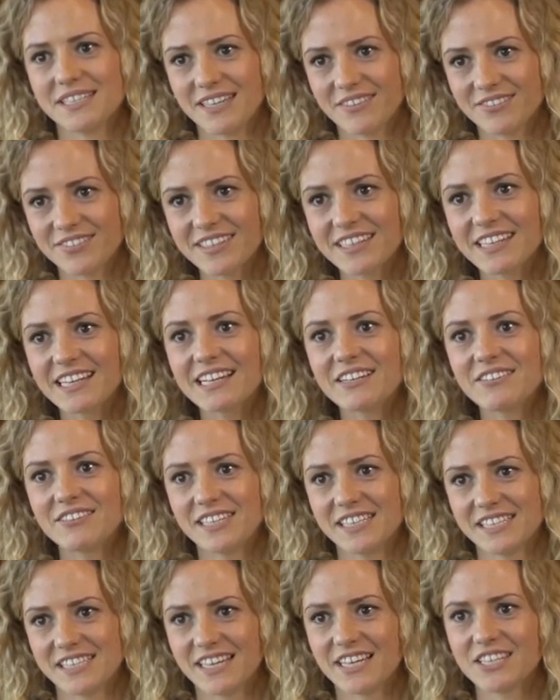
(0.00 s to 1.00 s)
definitely
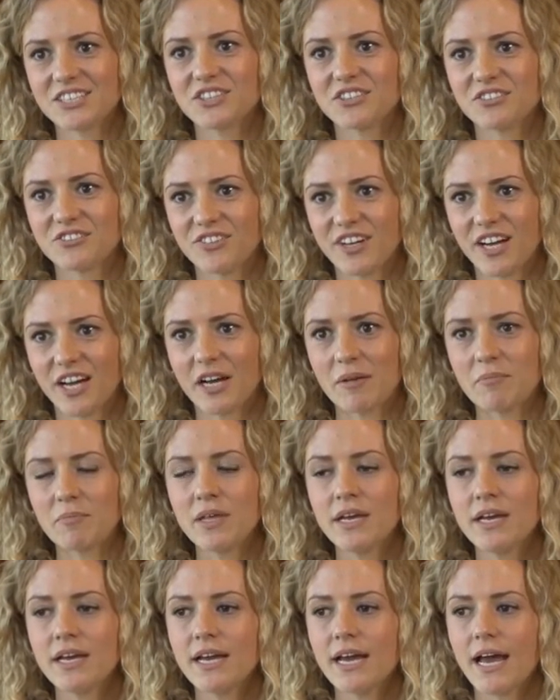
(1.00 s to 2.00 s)
research the firm